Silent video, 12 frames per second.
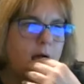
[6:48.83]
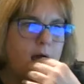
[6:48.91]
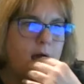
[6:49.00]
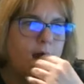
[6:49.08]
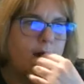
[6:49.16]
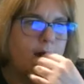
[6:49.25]

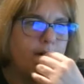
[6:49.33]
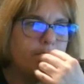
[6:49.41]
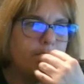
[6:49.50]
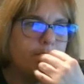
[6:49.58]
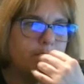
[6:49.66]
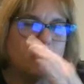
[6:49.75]

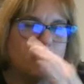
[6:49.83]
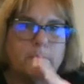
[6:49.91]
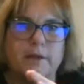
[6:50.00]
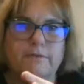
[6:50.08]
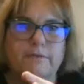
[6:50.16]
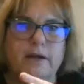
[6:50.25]
Don't
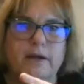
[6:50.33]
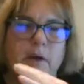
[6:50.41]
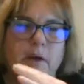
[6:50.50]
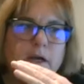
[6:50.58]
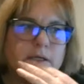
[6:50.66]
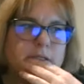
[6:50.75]
be afraid of
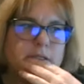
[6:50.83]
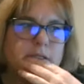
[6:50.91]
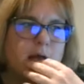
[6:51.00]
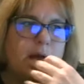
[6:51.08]
Marx.